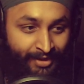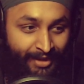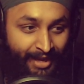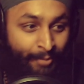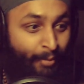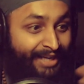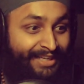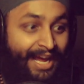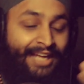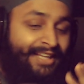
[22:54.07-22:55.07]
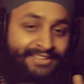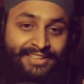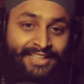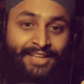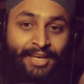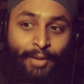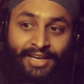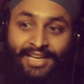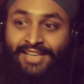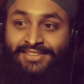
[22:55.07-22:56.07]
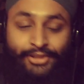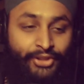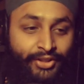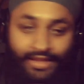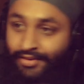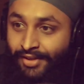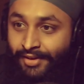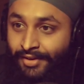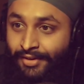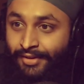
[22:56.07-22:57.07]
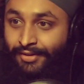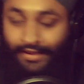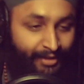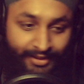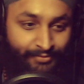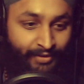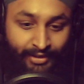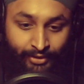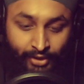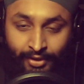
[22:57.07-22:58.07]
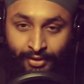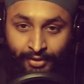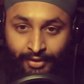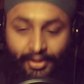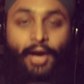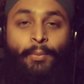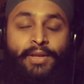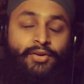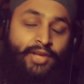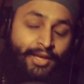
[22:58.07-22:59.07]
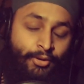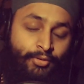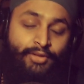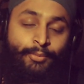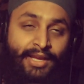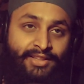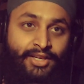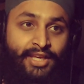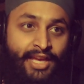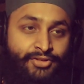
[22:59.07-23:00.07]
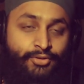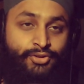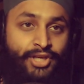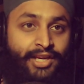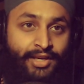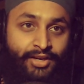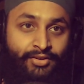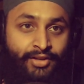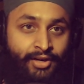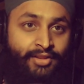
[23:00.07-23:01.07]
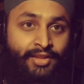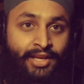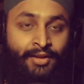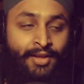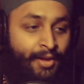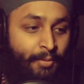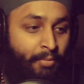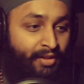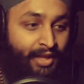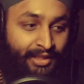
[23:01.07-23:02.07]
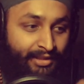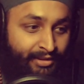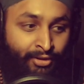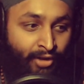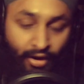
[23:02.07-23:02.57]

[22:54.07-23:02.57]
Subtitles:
And my dad, and that's the thing, like, my dad doesn't cook either. He doesn't fucking cook. I mean, okay, he'll make the occasional chicken here and there, and like, but like, no,